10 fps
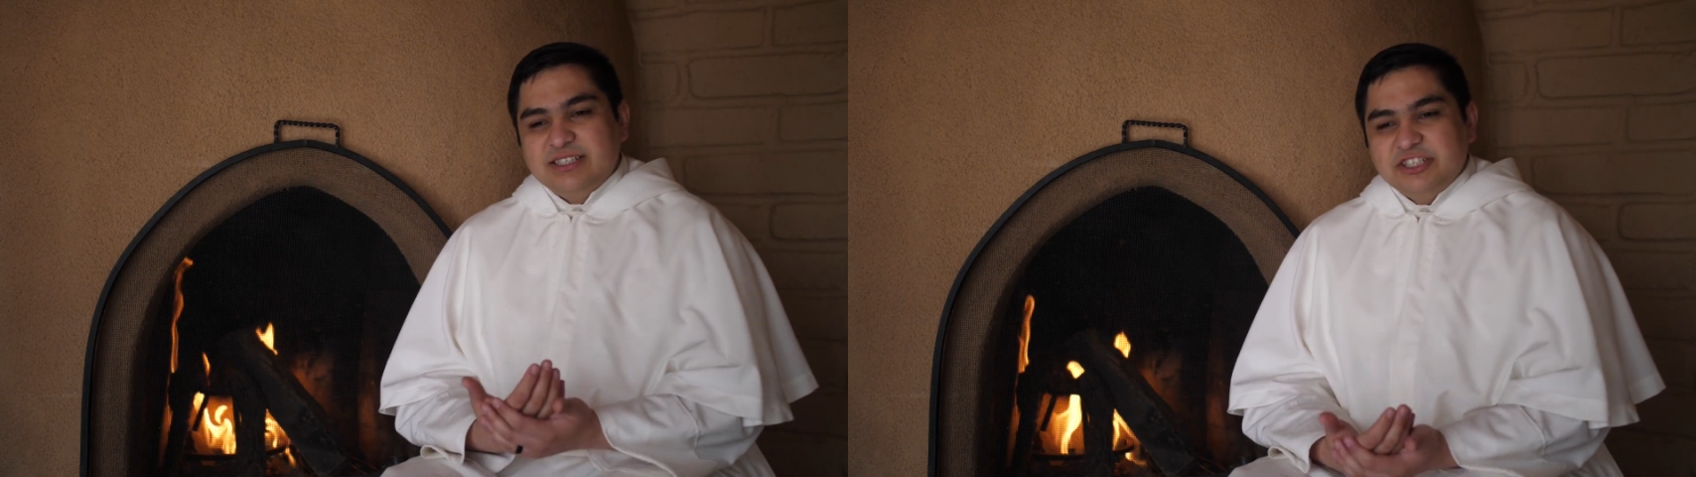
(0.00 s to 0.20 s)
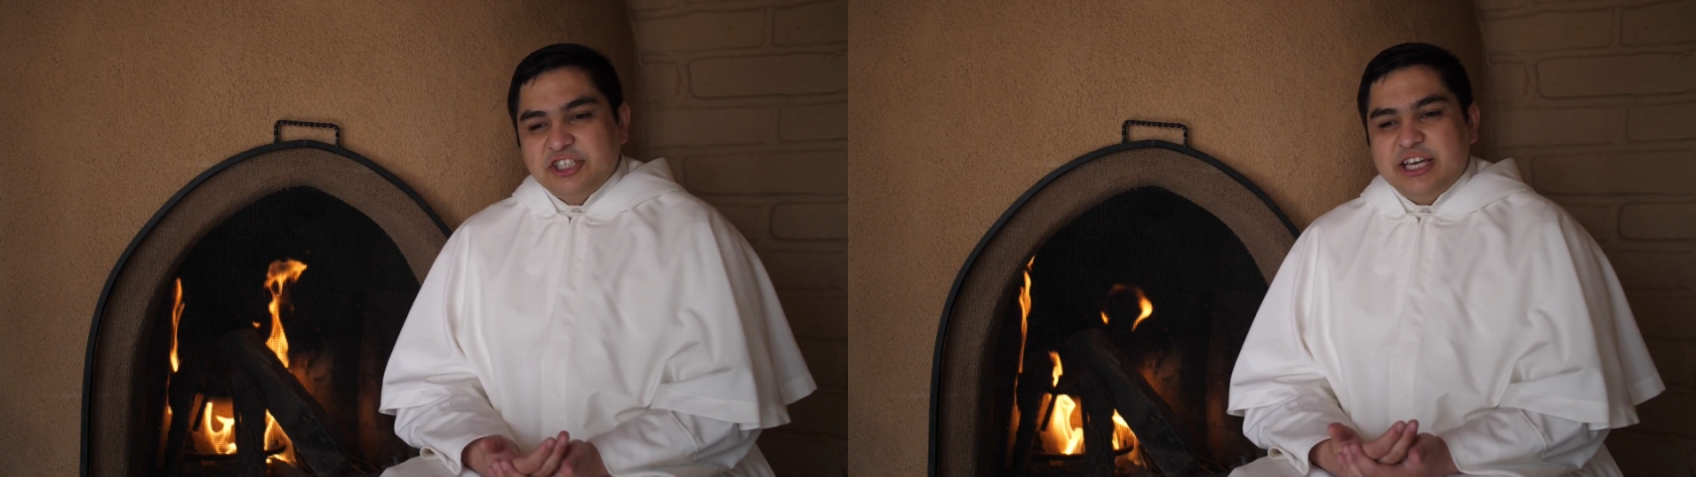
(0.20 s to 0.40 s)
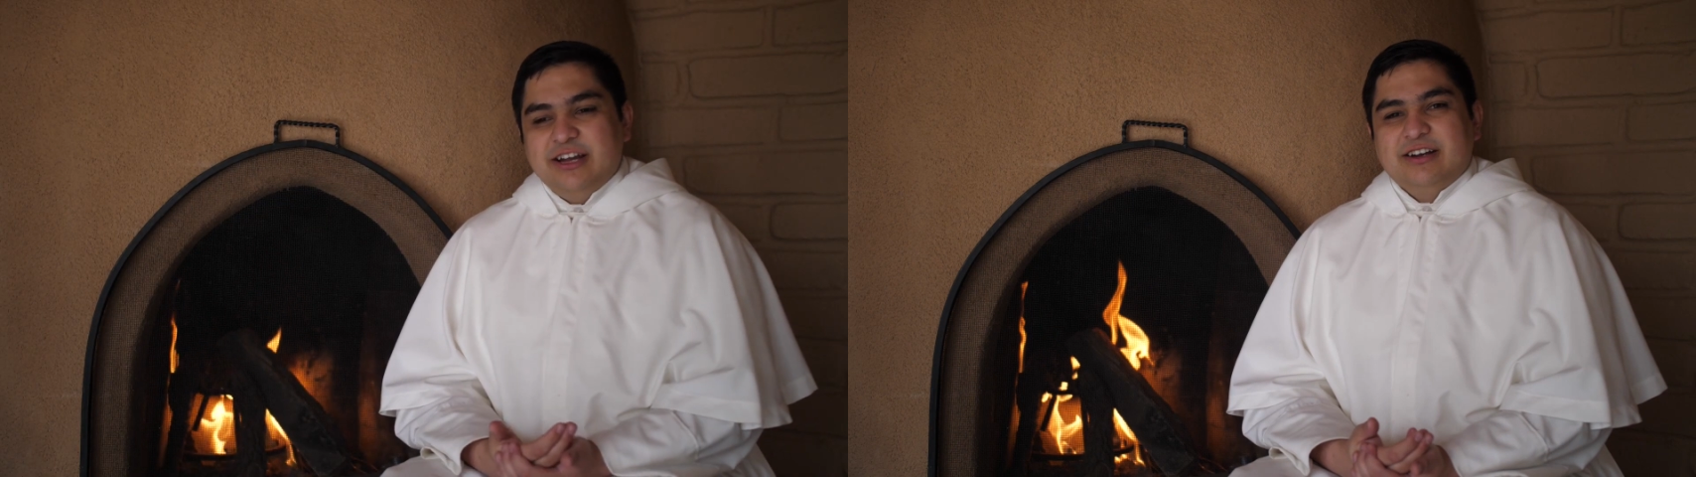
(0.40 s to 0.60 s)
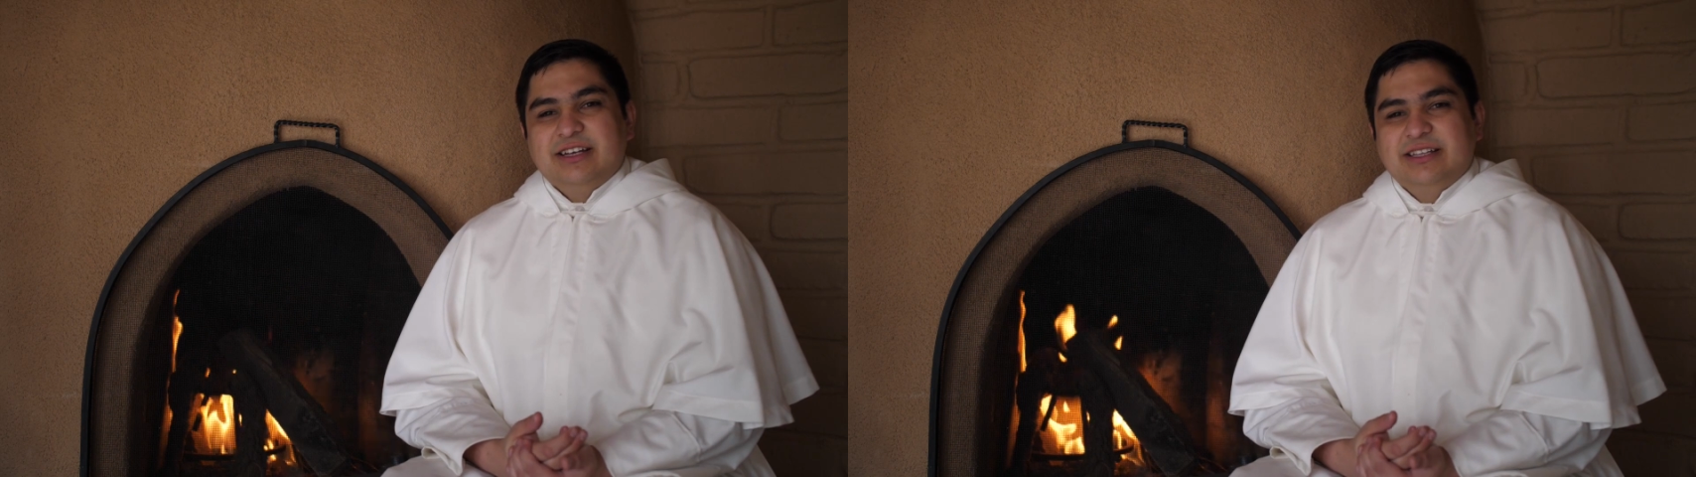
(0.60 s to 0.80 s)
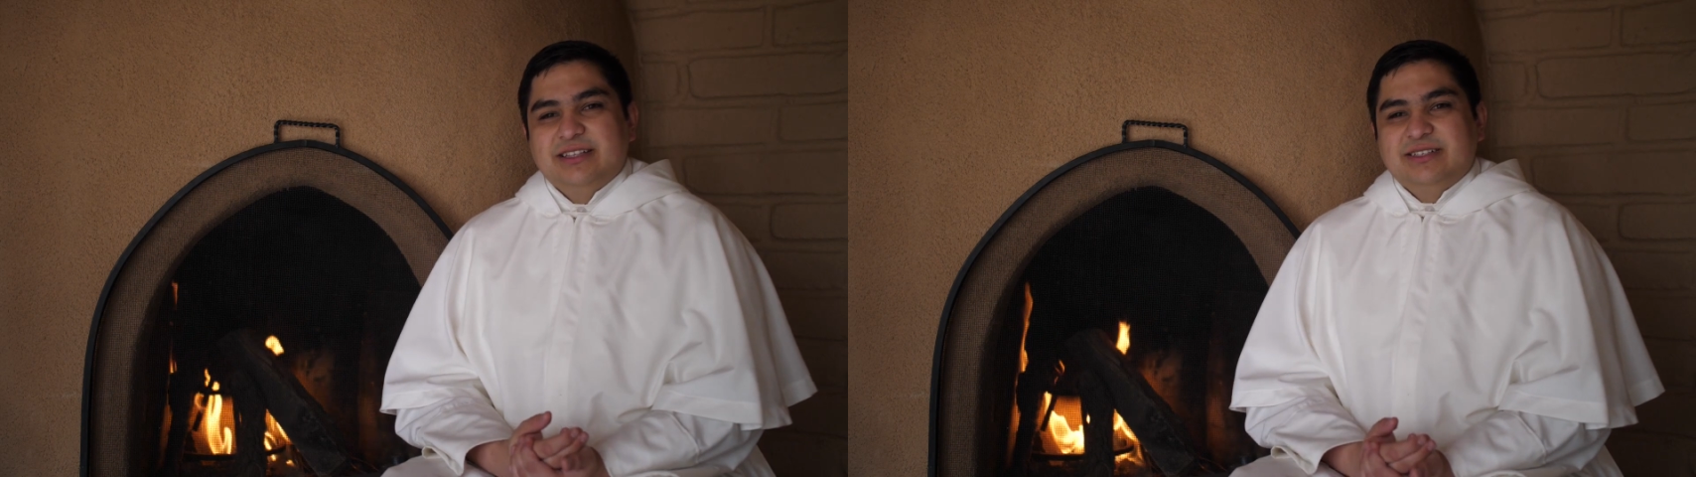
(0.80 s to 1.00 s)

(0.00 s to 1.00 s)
to share in the